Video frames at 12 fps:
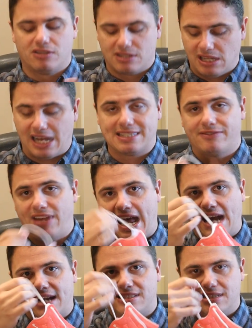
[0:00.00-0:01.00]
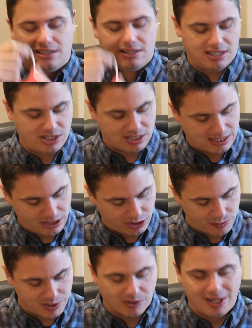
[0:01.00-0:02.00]
So there's lots of hacks to adjustable ear
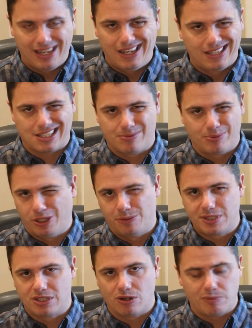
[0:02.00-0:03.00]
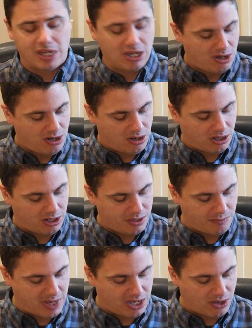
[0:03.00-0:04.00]
loops. So adjustable ear loops to me
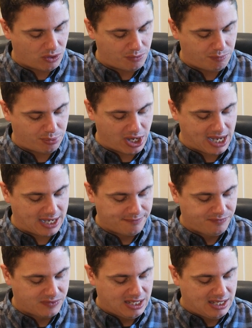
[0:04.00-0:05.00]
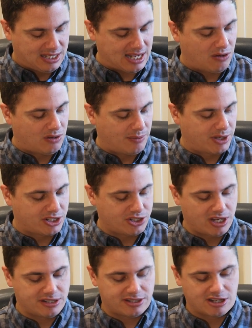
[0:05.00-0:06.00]
aren't make or break. Now, I'm going to show
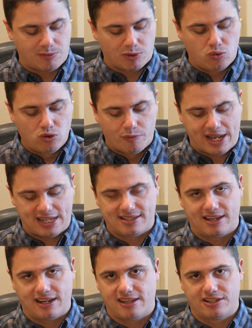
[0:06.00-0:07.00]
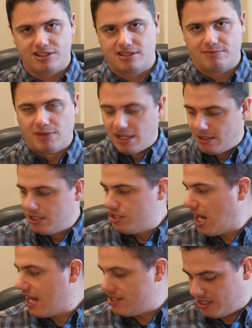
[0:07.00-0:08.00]
you just a couple cool masks that I think just to
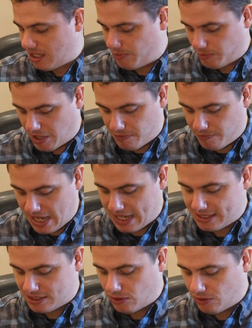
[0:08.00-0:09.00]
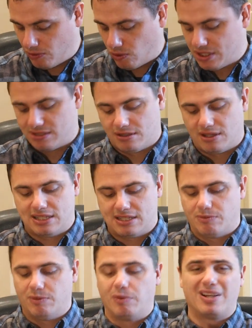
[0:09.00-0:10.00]
jazz you up about masks. So, of course,
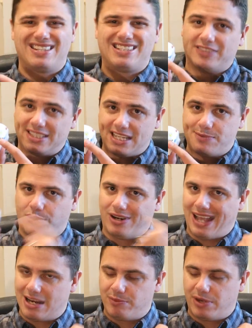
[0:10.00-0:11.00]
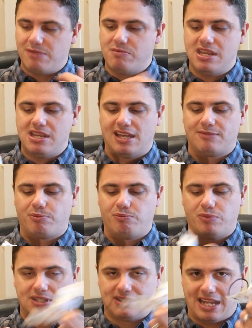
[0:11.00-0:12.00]
this, remember the silver test port added by me, that's
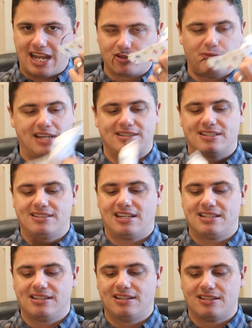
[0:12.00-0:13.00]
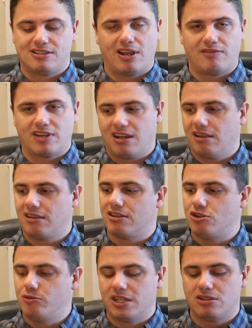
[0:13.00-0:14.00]
this is the actual mask that's tested, and so I have to connect the
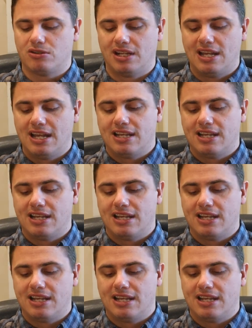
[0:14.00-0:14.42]
tubing to it.